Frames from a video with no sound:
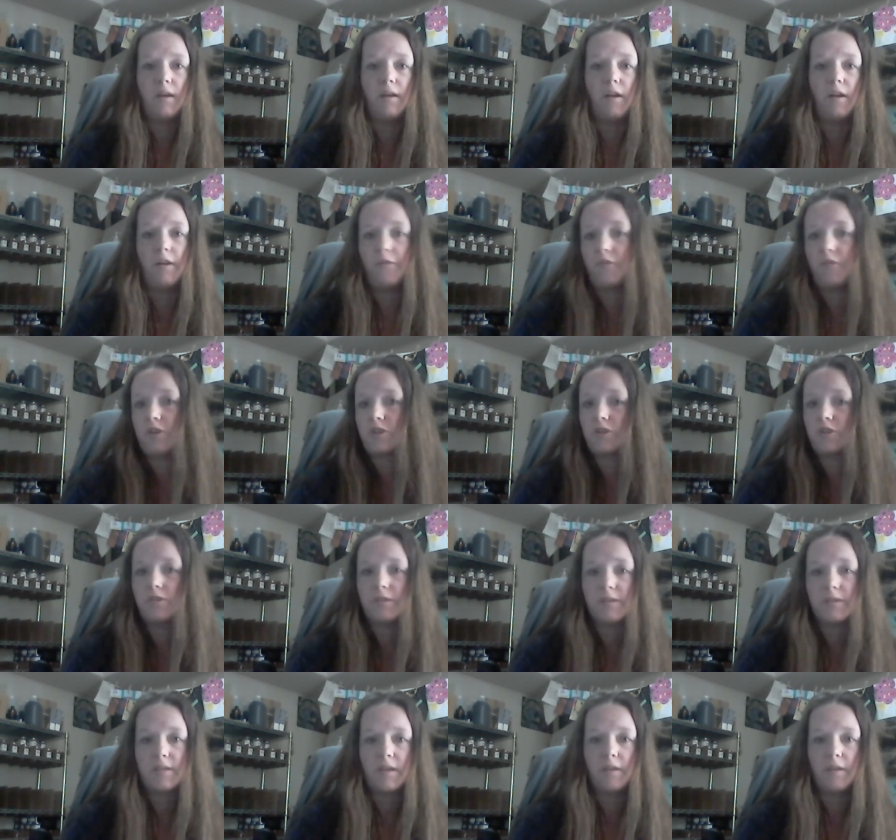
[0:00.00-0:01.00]

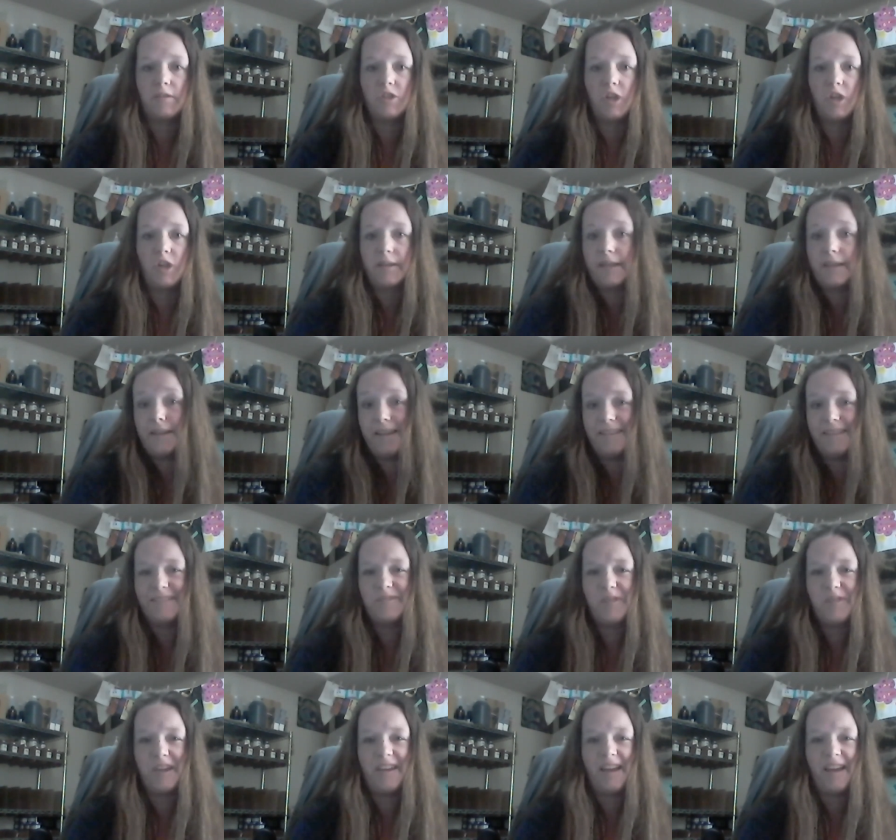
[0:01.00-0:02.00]
artificial stuff, junk in it,
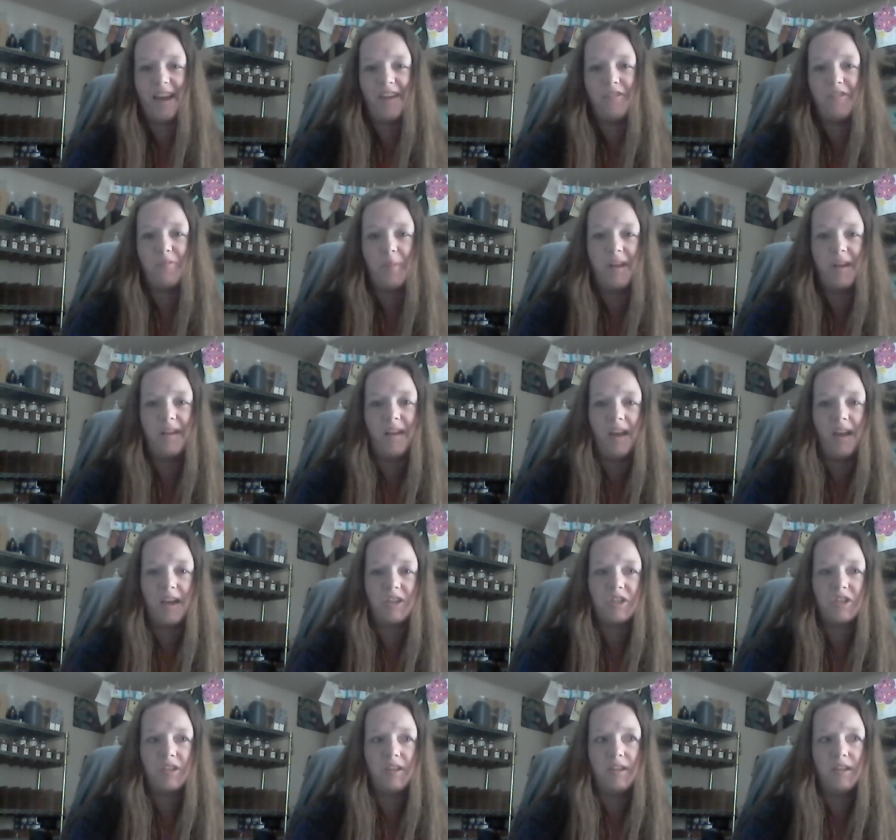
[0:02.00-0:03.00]
we have been
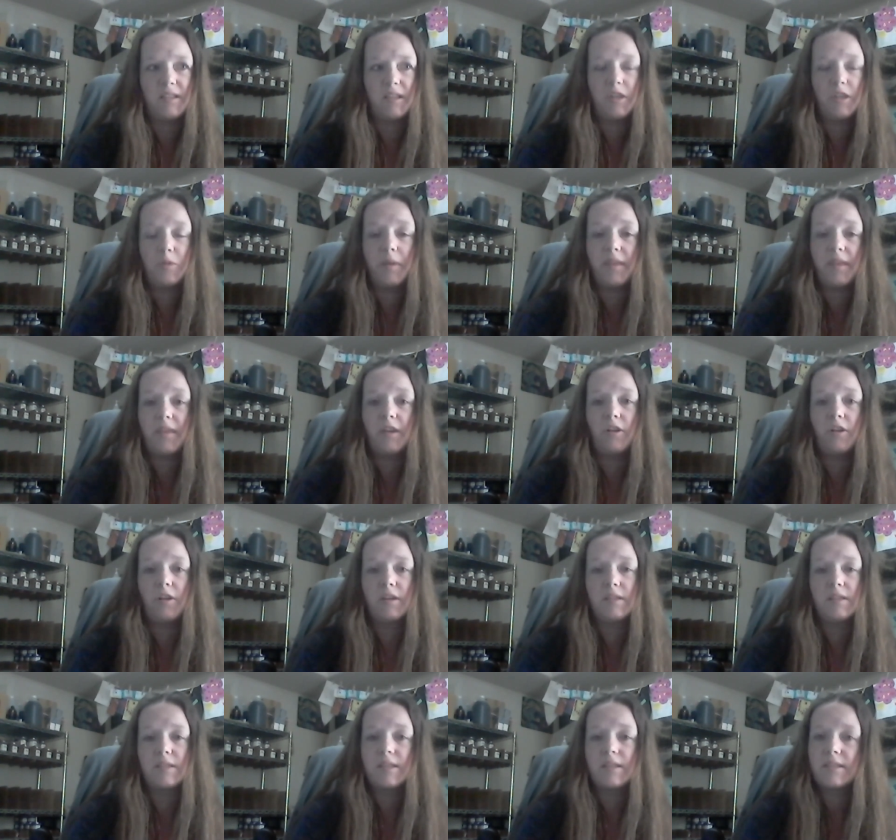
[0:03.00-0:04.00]
actually, it's a little bit thinner
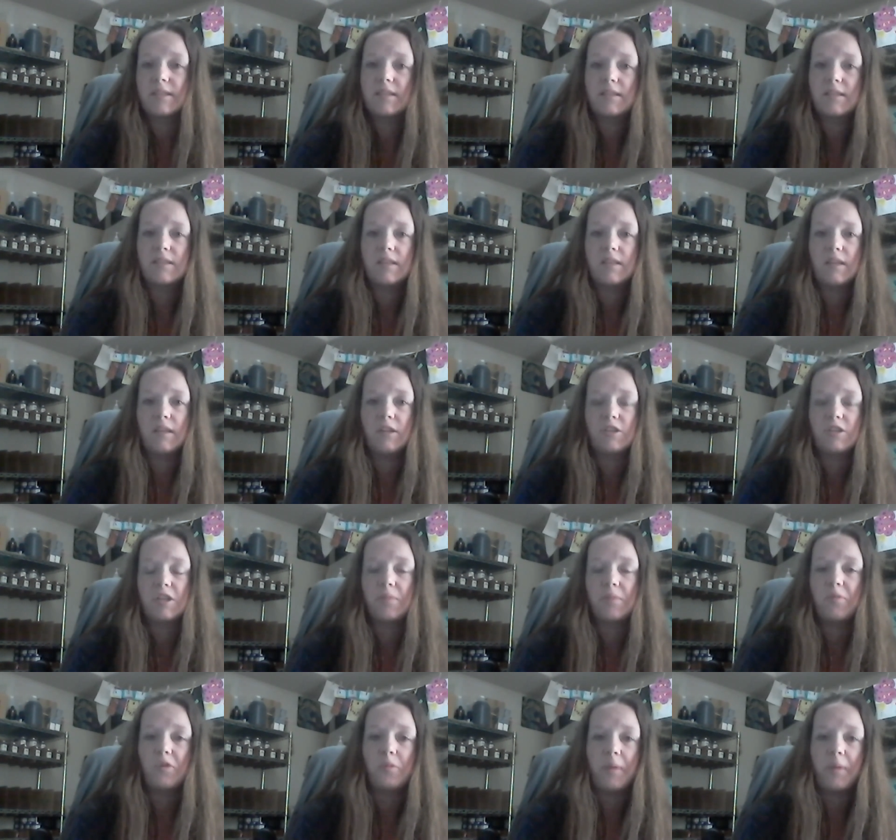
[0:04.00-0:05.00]
consistency than your
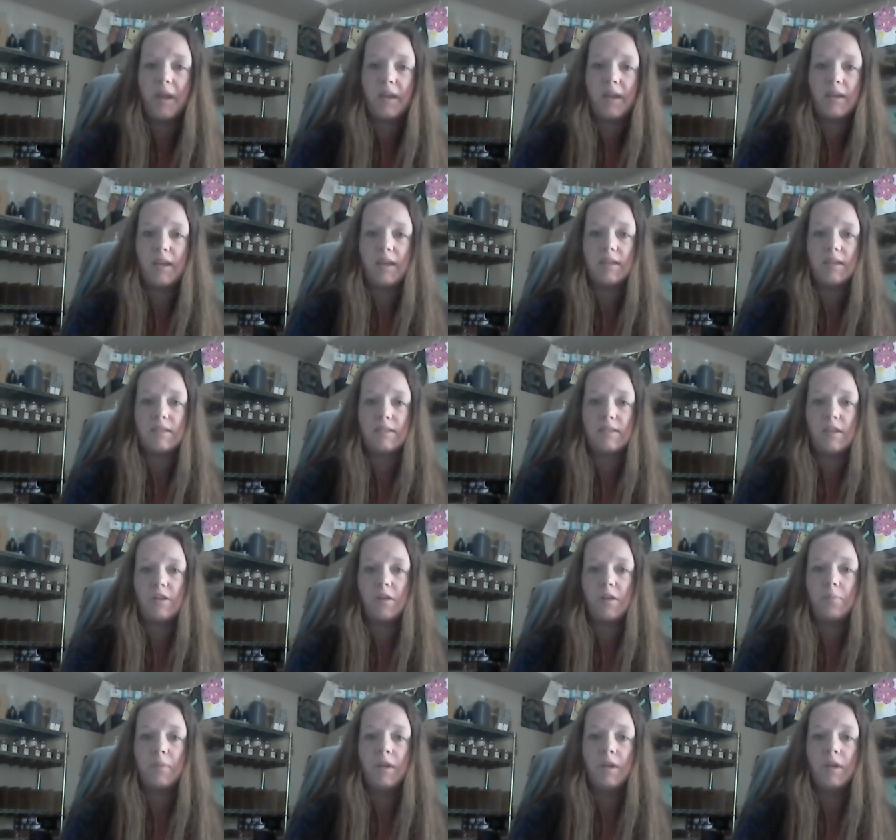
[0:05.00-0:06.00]
typical pancake
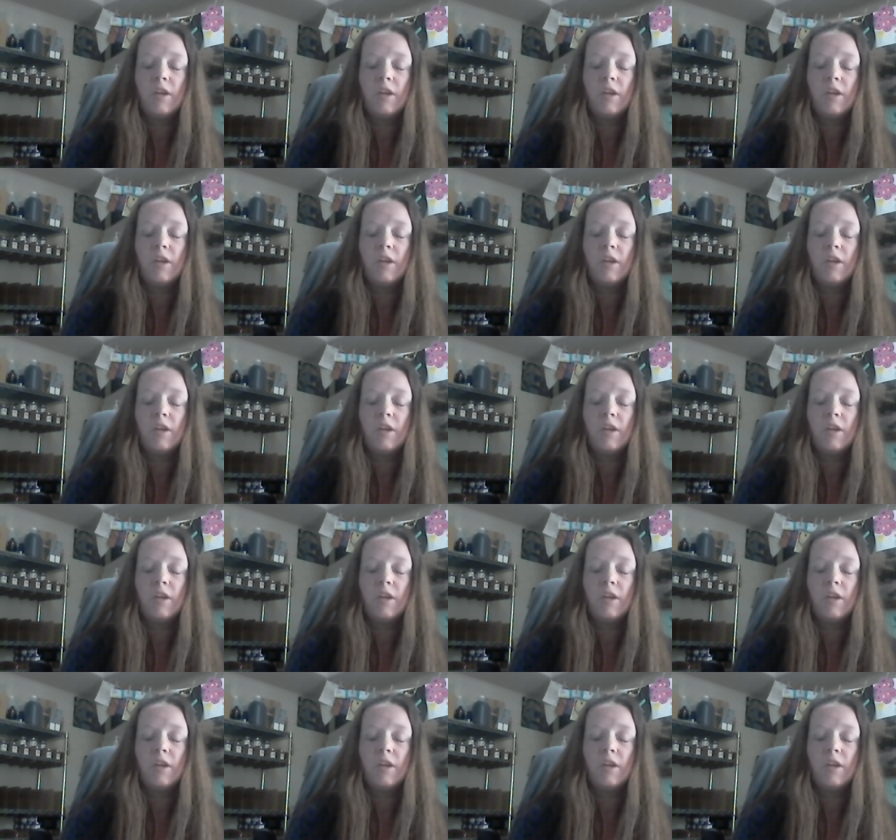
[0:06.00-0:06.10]
syrup.